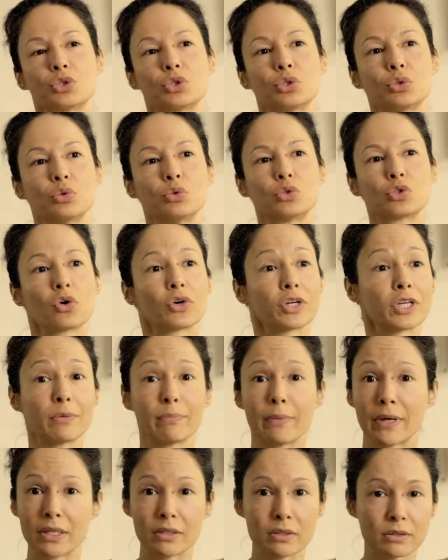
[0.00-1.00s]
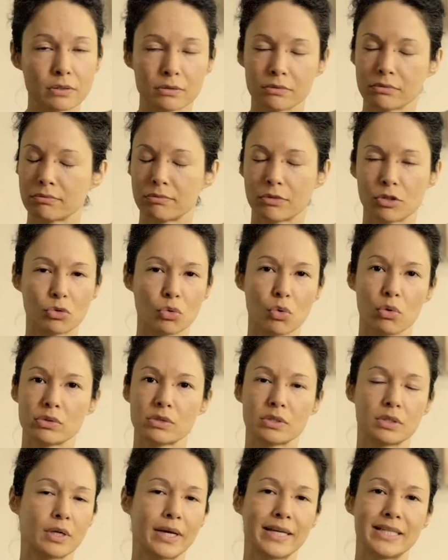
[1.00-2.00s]
to document the
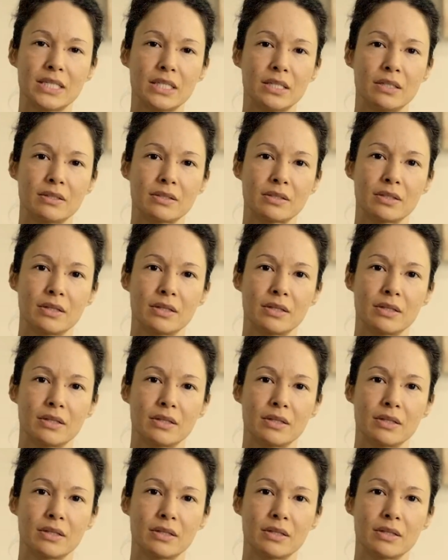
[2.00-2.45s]
thoughts and ideas